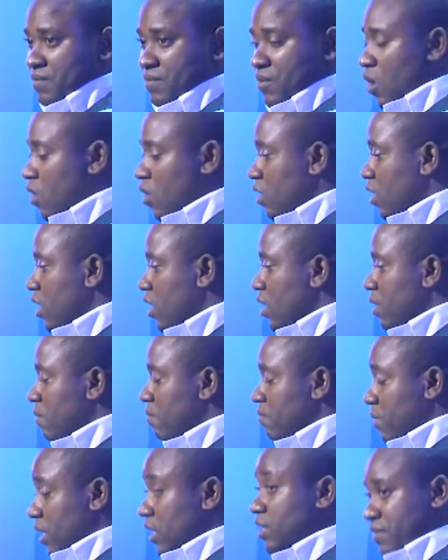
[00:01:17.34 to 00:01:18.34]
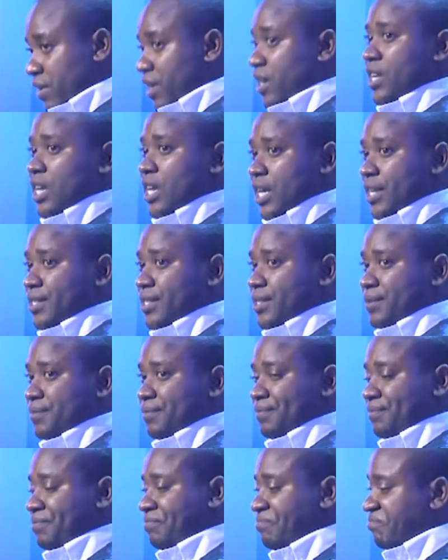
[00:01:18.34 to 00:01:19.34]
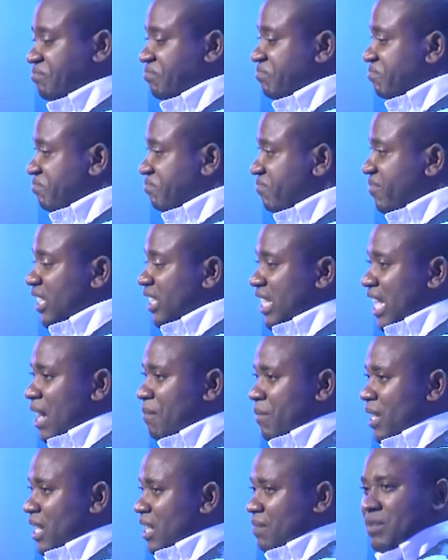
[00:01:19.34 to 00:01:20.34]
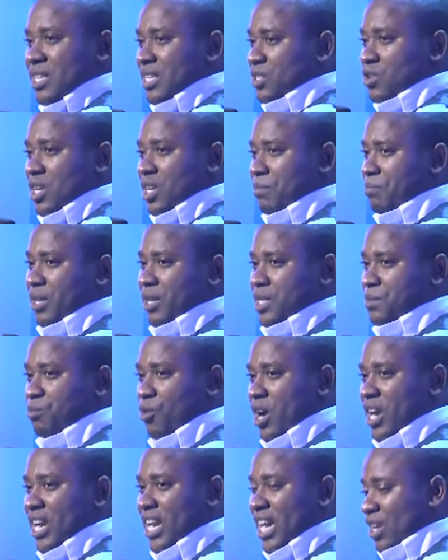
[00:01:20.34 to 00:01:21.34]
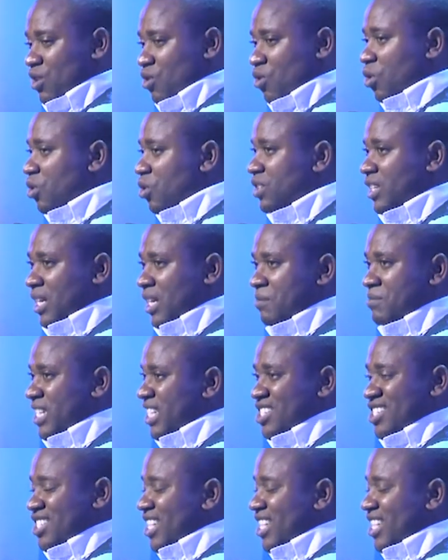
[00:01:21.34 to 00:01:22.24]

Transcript: Okay, but it's very nice. Yeah, I mean, it's got a big spoiler and gold rims. That's